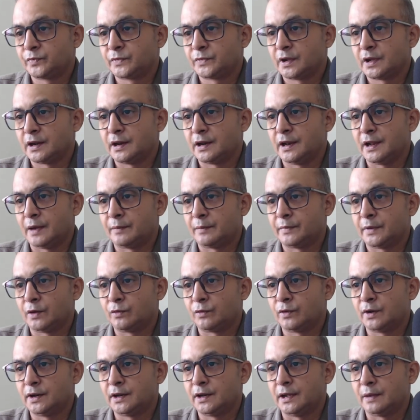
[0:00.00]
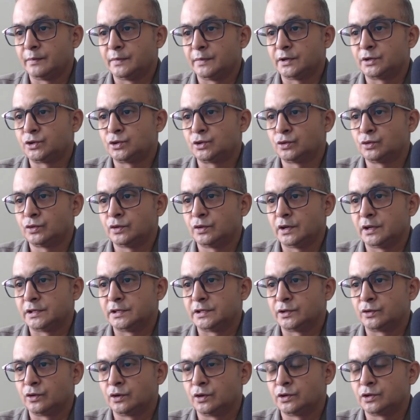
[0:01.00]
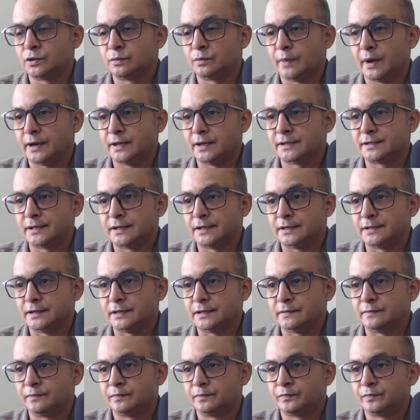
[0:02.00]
lambda 1 lambda 2 is equal to minus 18.